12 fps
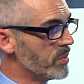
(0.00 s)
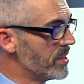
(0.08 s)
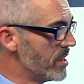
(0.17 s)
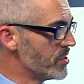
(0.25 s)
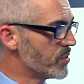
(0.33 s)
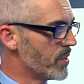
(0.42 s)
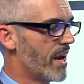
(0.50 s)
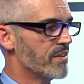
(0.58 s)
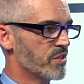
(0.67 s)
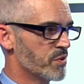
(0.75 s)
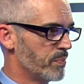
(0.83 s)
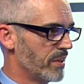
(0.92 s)
the history has
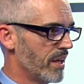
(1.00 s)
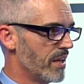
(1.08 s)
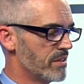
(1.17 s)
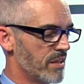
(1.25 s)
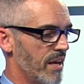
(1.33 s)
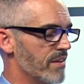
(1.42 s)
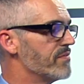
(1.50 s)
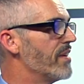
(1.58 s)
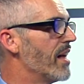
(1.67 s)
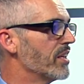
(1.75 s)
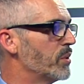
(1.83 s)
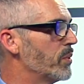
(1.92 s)
its place. I
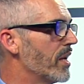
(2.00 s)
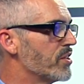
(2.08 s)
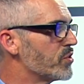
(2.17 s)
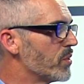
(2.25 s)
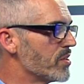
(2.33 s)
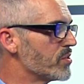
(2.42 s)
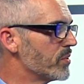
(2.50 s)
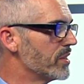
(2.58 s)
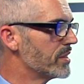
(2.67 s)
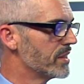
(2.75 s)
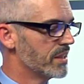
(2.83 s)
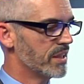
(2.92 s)
value it, I treasure
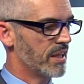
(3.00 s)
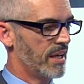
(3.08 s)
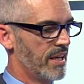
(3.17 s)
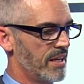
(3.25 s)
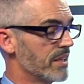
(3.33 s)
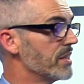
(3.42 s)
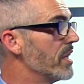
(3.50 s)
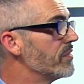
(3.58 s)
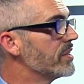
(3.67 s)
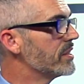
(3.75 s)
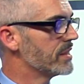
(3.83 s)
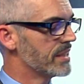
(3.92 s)
it, and I love
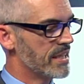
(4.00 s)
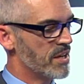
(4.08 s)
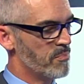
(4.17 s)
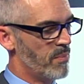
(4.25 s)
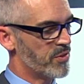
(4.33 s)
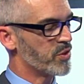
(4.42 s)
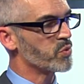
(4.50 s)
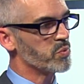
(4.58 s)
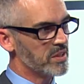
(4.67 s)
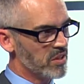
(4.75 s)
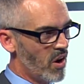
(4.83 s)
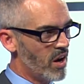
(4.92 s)
it. But the
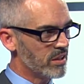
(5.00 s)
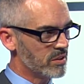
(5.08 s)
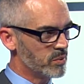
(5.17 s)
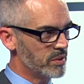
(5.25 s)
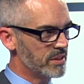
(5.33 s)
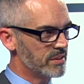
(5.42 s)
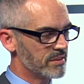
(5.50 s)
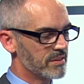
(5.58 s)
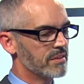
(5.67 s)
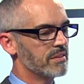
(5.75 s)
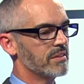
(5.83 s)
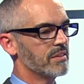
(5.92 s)
real Hollywood
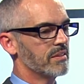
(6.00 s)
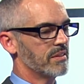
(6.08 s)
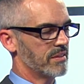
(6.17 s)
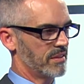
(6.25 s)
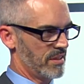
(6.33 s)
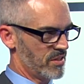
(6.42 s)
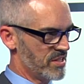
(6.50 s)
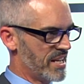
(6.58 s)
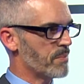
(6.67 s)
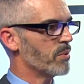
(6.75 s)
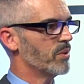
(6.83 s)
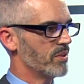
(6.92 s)
is
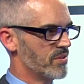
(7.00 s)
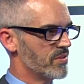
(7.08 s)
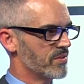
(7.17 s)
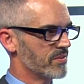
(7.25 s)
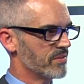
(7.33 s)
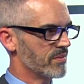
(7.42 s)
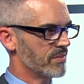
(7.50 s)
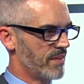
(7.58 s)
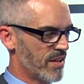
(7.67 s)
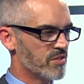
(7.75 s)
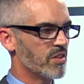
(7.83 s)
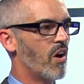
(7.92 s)
neighborhoods.
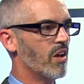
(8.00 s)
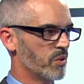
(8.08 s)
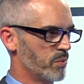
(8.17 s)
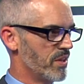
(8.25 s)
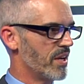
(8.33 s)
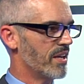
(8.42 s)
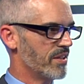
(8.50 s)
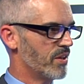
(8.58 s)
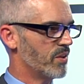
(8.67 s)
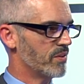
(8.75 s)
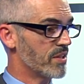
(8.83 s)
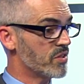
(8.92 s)
That's the Hollywood that I
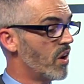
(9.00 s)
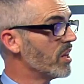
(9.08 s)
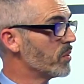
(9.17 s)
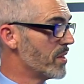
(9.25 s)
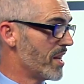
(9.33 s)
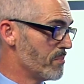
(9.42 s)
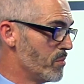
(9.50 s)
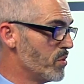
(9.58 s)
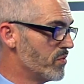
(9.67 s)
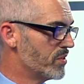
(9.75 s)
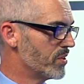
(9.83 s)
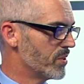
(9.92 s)
know. That's the Hollywood that I
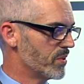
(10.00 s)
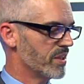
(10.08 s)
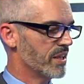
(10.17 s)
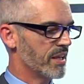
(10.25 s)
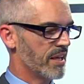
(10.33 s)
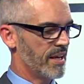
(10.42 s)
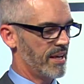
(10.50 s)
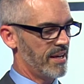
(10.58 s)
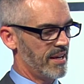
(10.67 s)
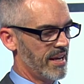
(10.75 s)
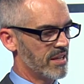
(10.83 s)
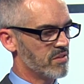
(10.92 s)
moved to.
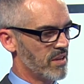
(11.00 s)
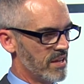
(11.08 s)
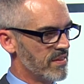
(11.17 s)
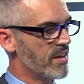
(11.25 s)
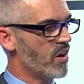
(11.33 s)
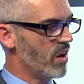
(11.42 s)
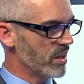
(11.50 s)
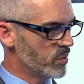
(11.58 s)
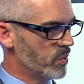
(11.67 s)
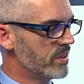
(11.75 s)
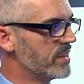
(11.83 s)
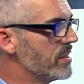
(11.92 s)
And that
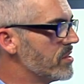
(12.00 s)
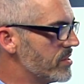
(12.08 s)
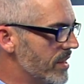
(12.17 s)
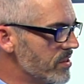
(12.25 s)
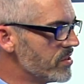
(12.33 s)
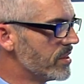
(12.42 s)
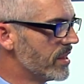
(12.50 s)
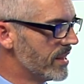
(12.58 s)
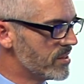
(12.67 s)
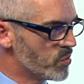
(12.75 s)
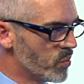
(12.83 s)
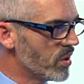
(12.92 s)
Hollywood needs attention, it
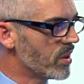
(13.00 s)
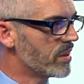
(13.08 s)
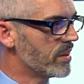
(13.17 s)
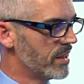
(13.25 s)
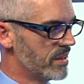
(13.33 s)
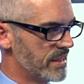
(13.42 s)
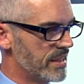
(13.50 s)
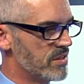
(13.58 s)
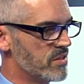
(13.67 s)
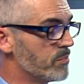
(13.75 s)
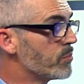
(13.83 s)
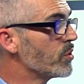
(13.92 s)
needs work, it needs
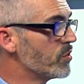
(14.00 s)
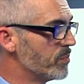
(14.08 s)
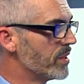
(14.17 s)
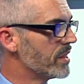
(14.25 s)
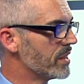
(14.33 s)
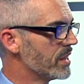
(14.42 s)
improvement,